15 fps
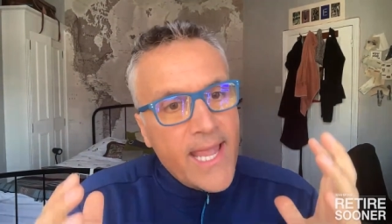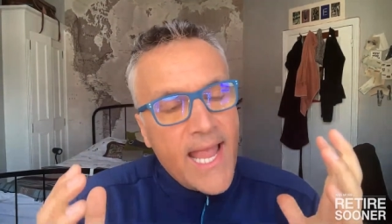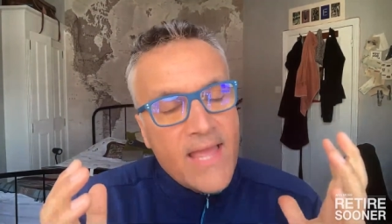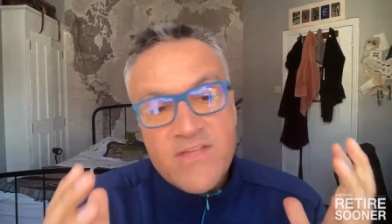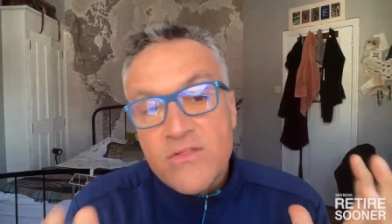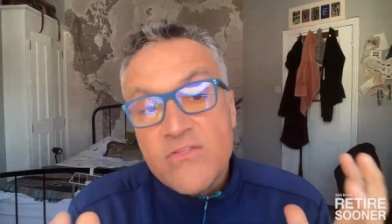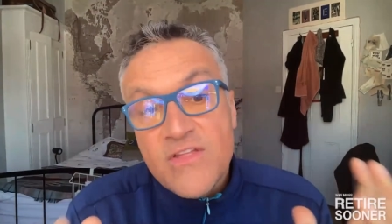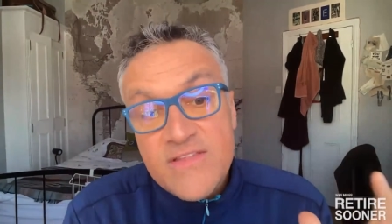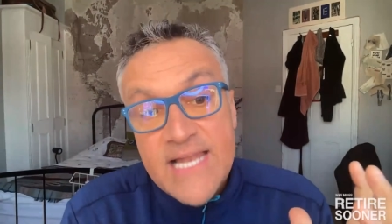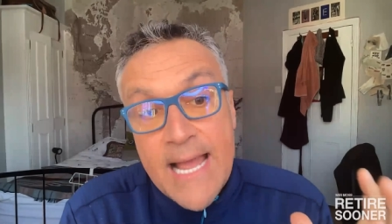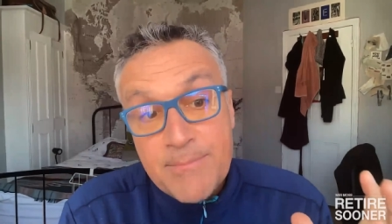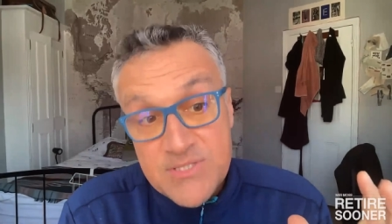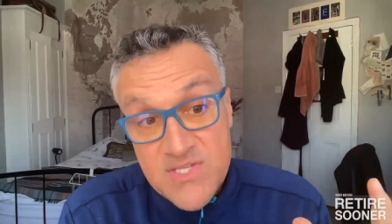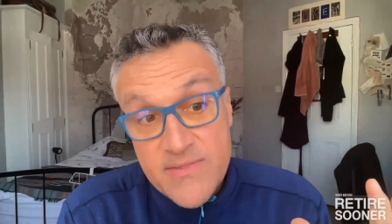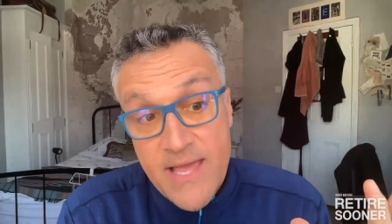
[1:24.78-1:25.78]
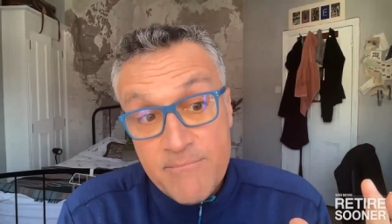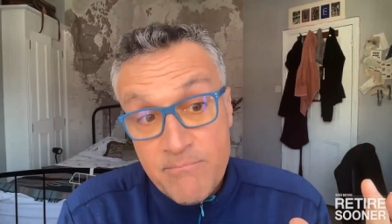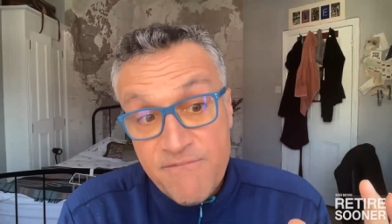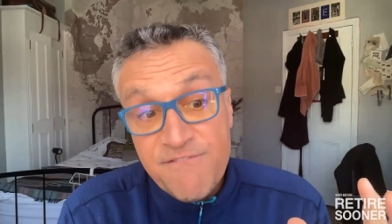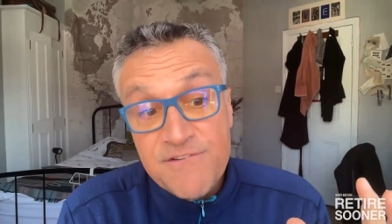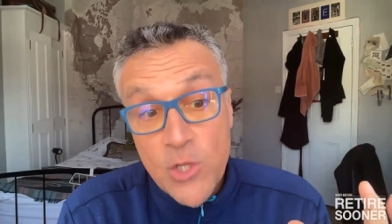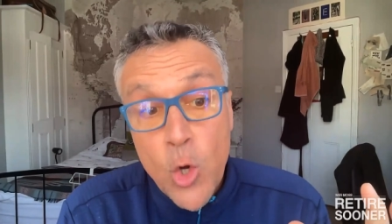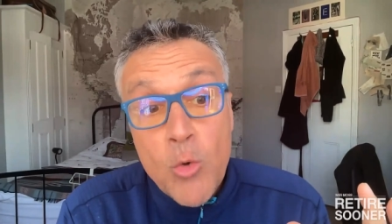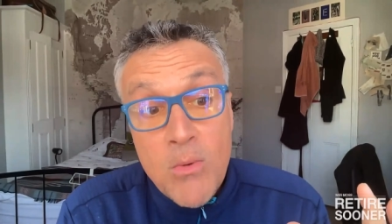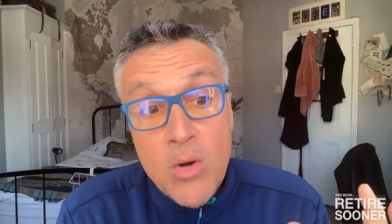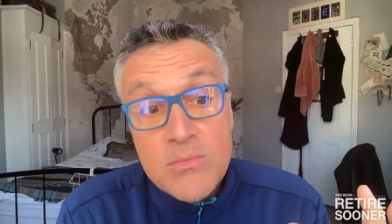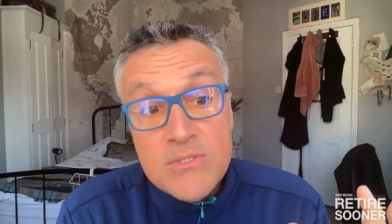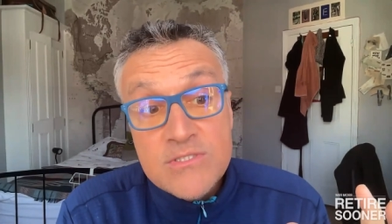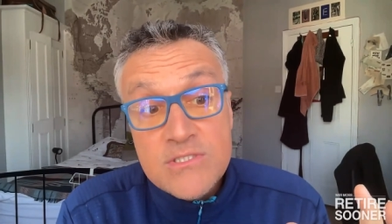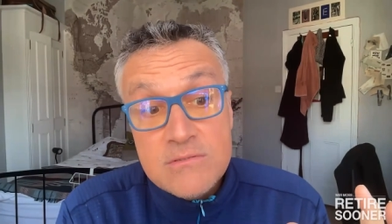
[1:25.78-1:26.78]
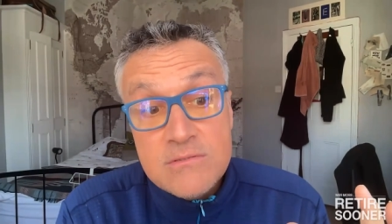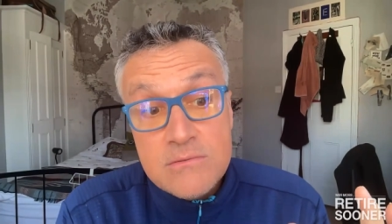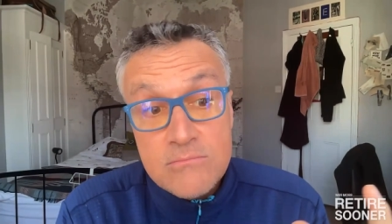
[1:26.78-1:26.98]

and the other thing that happens in that flow moment